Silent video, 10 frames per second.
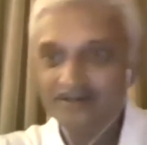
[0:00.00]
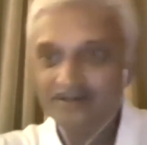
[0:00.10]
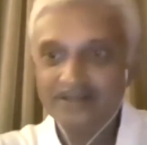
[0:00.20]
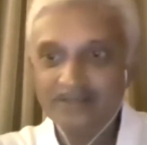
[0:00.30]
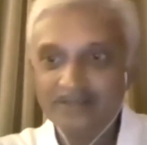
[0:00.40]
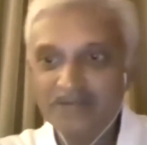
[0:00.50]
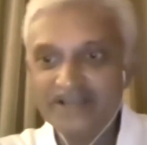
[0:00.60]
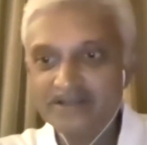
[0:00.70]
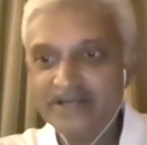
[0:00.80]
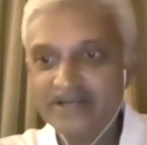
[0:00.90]
I think
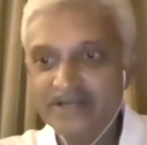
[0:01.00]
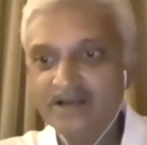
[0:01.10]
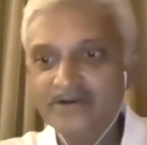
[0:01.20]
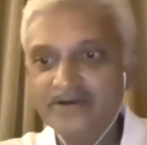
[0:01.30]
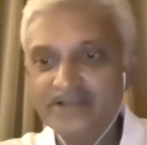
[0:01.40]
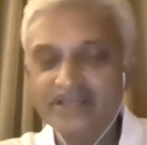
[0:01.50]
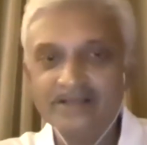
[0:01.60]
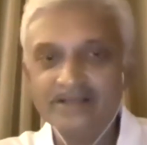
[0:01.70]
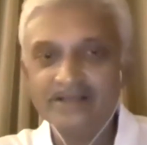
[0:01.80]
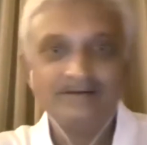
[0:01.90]
Malaika's getting hungry
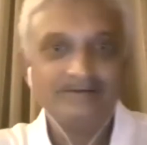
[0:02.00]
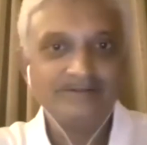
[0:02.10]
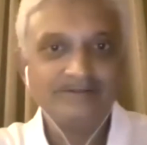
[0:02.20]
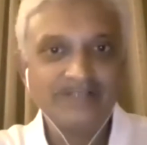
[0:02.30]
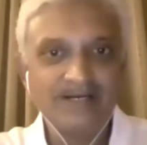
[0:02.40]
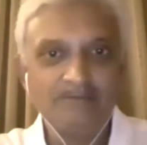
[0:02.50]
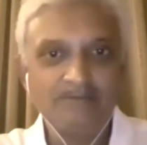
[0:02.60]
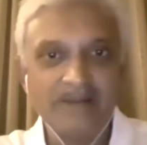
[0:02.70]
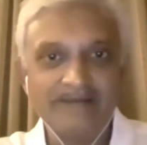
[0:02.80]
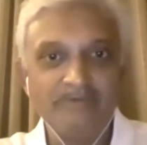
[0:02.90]
again. She had a
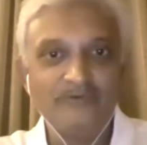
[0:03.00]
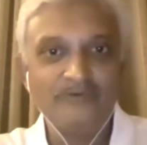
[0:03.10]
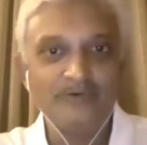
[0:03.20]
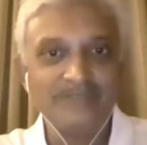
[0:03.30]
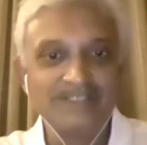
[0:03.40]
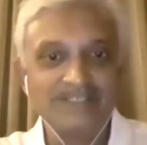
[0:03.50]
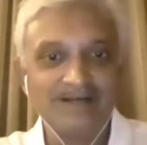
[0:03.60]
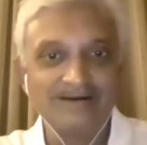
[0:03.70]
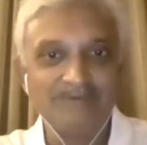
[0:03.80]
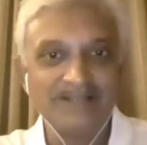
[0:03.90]
bite before we
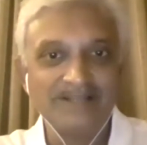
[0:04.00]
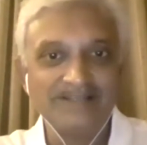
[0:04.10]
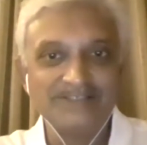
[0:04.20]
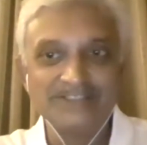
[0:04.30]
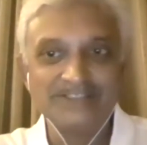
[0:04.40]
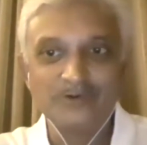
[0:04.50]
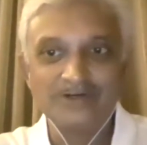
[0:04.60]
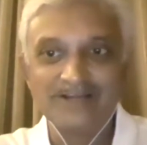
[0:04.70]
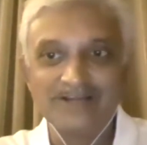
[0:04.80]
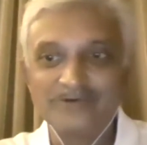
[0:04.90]
started, but I think she's
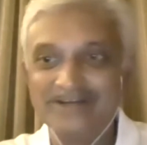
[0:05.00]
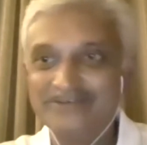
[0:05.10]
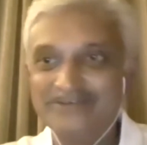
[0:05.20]
talked out now.